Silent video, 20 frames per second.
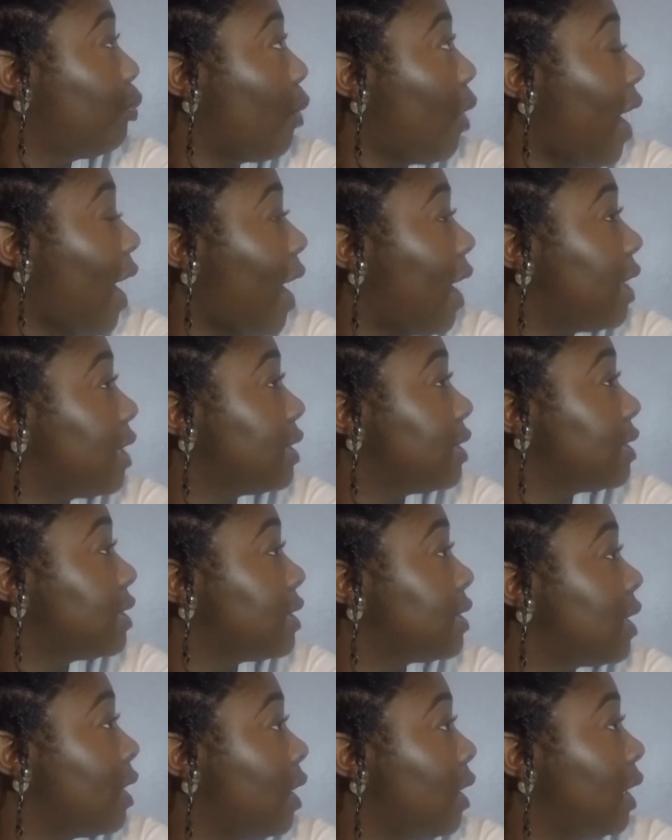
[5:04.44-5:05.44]

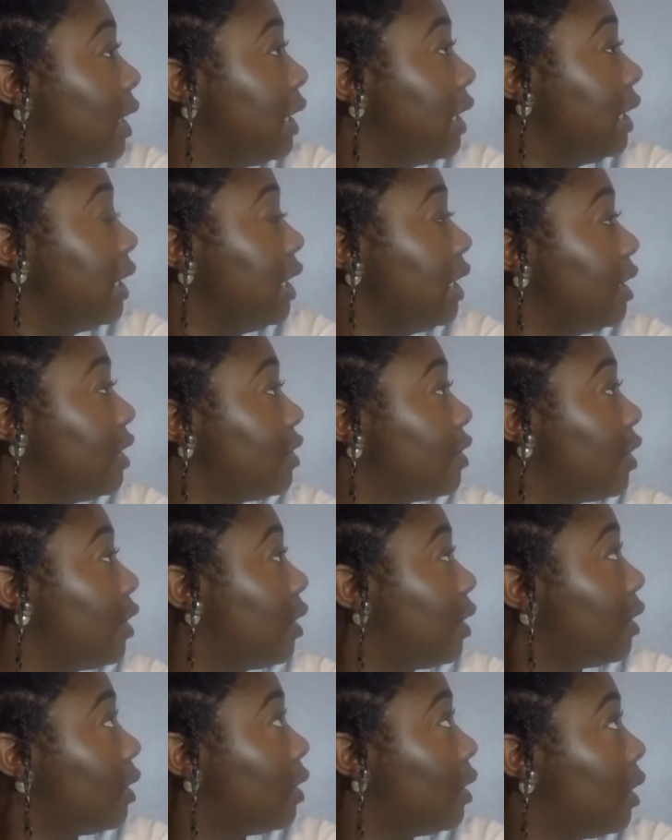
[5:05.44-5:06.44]
adds heat
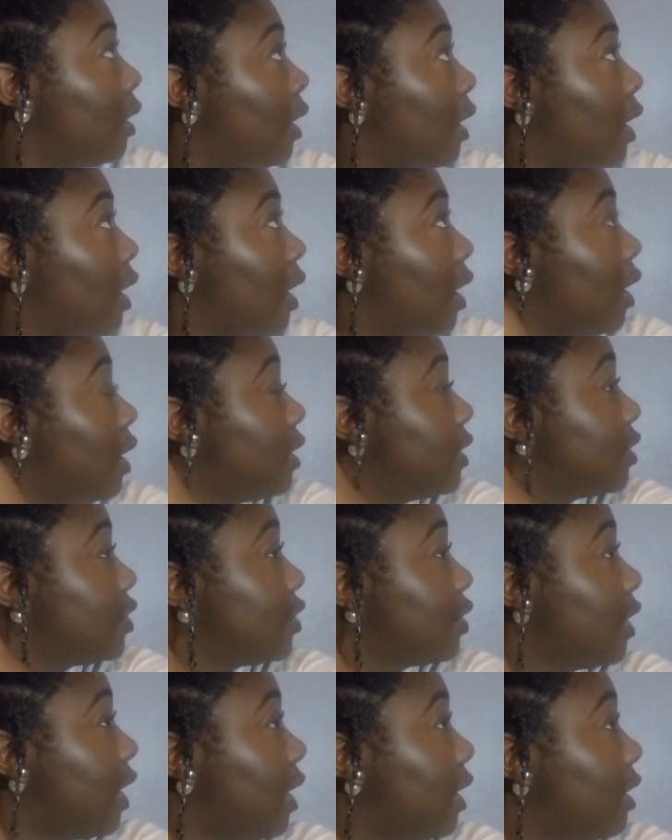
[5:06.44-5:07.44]
so
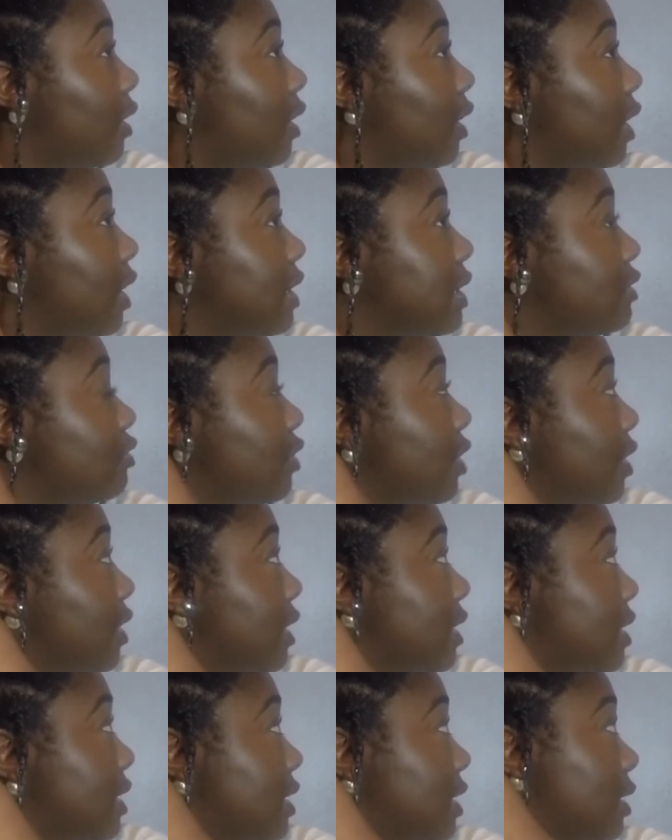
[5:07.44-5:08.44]
that it can really
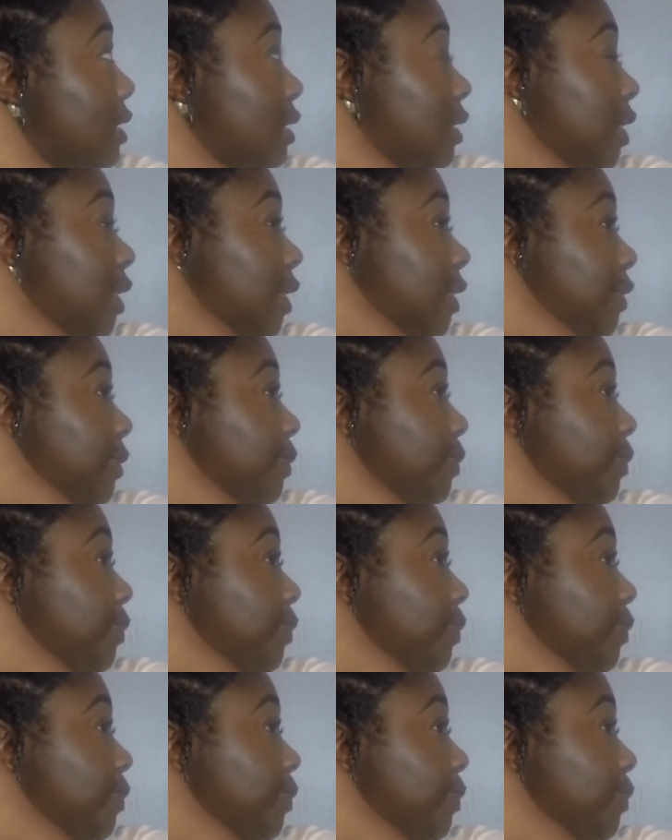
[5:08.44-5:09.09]
seal it in.